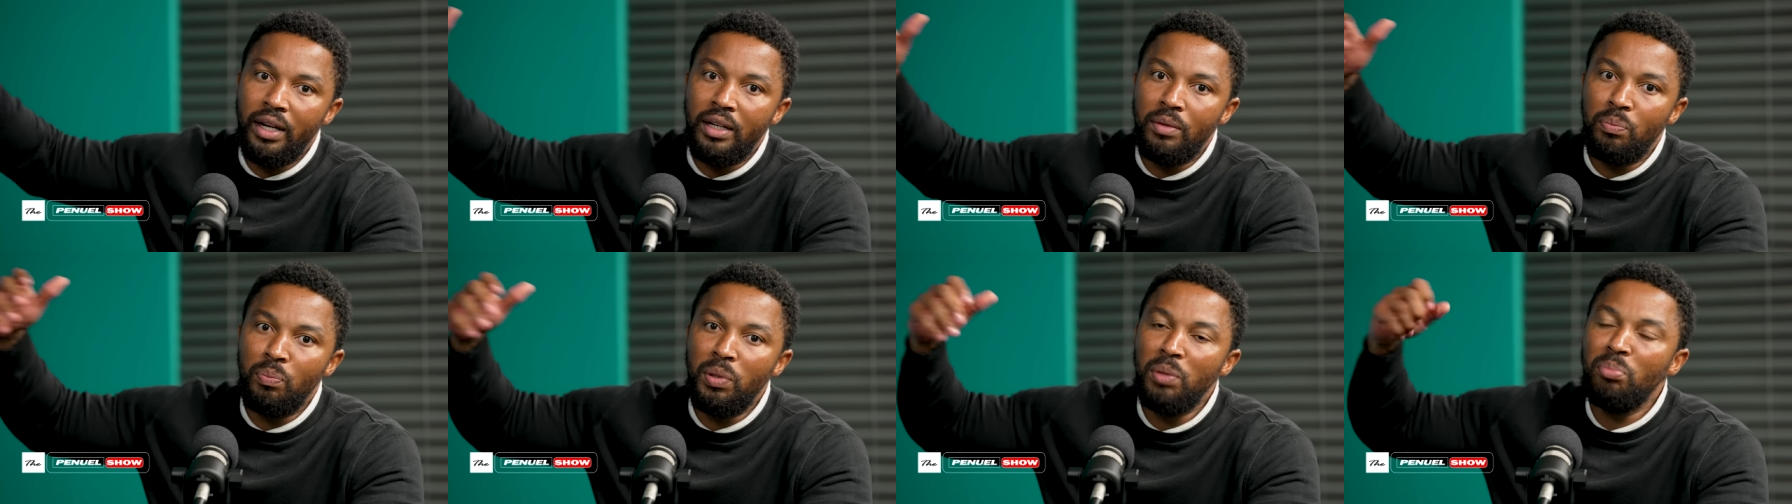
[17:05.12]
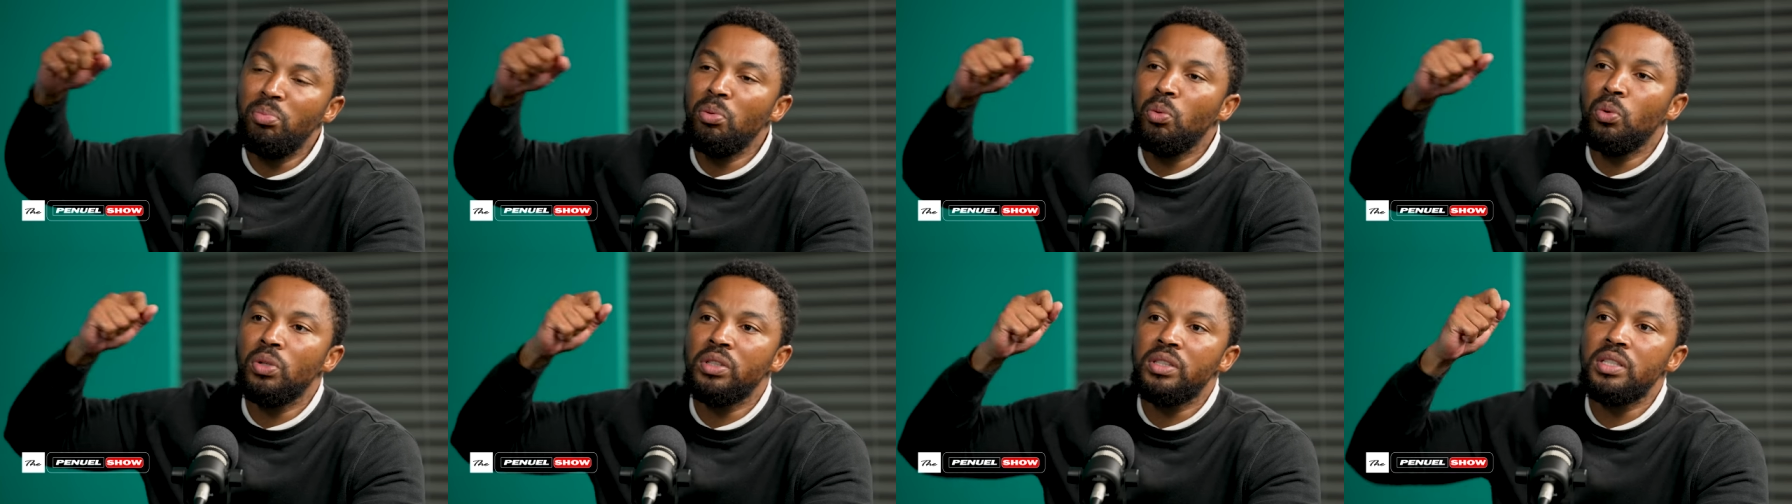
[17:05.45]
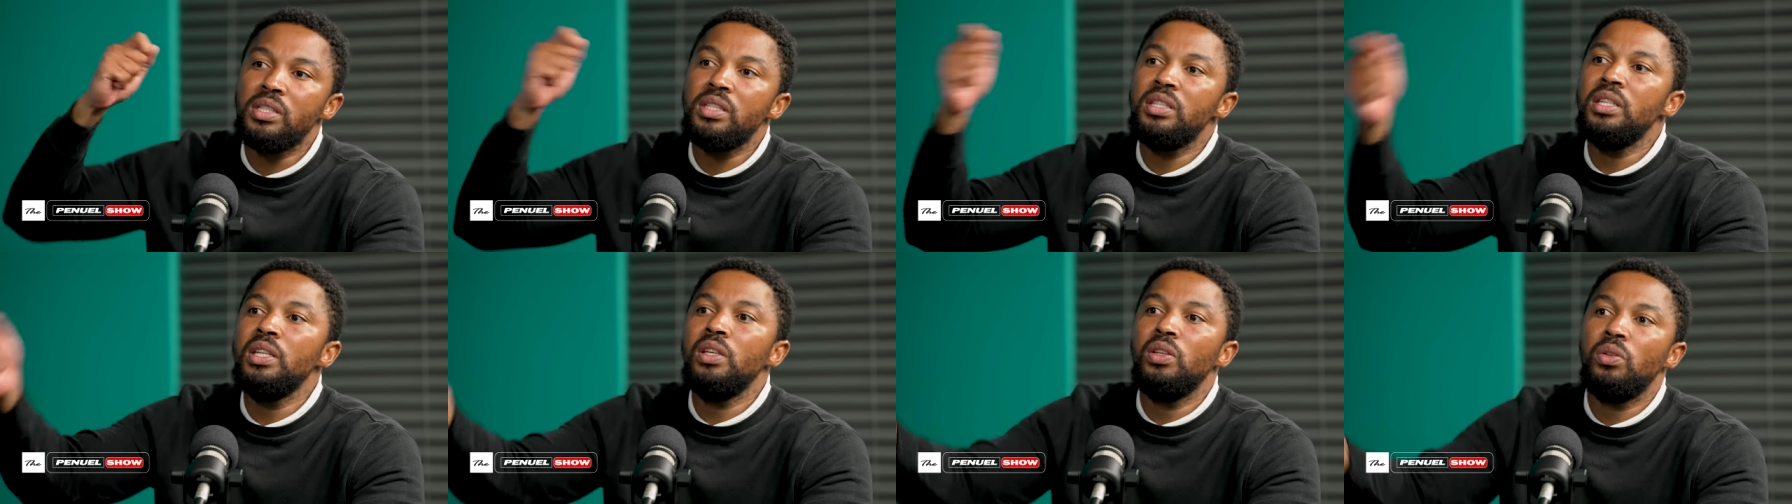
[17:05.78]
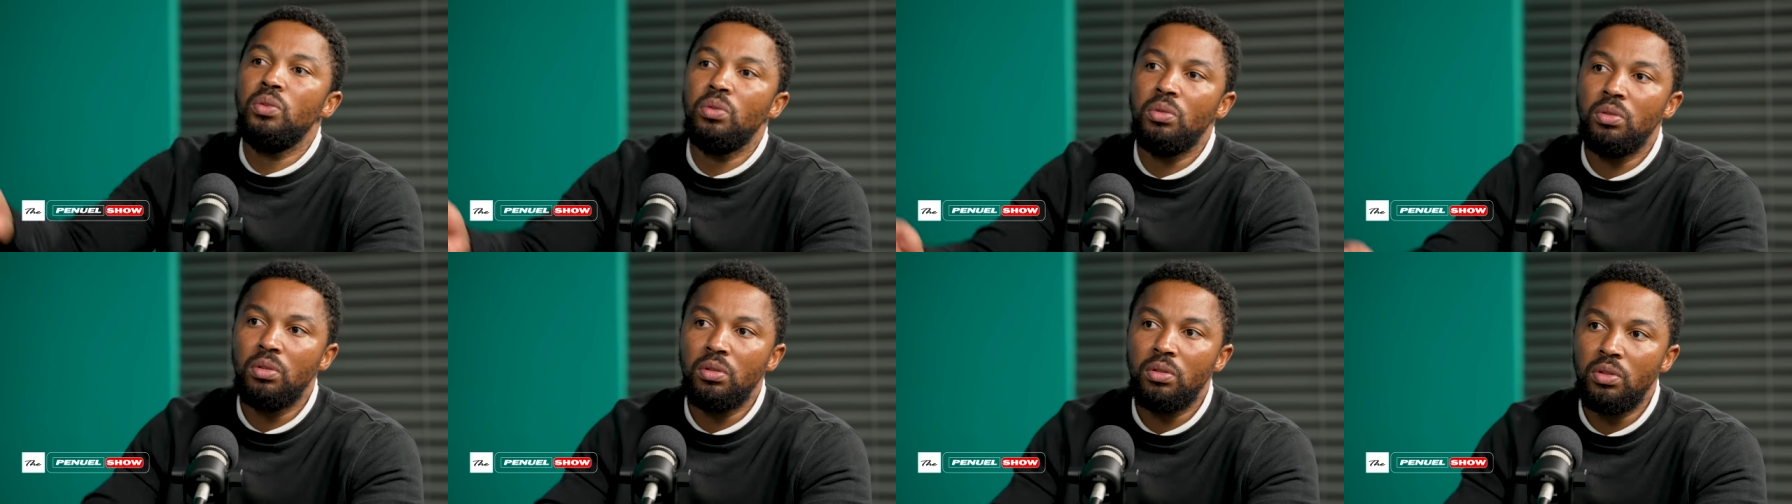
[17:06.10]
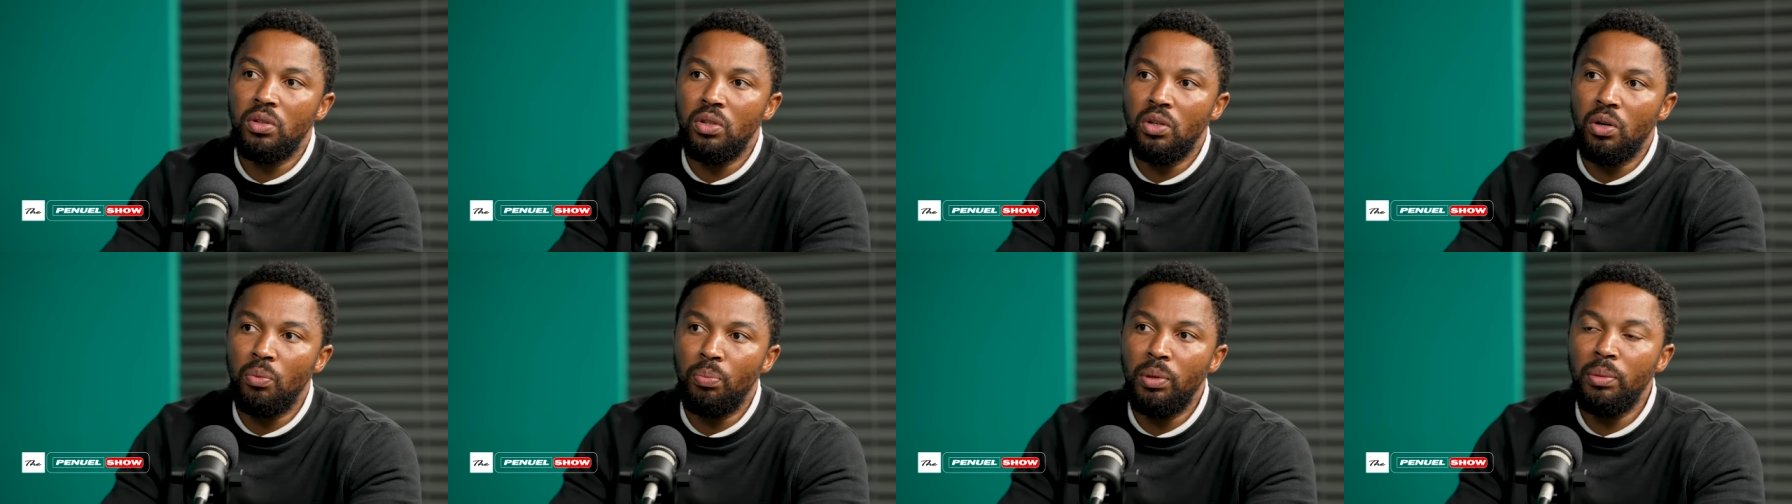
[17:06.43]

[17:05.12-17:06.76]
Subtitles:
And people will see you, you know,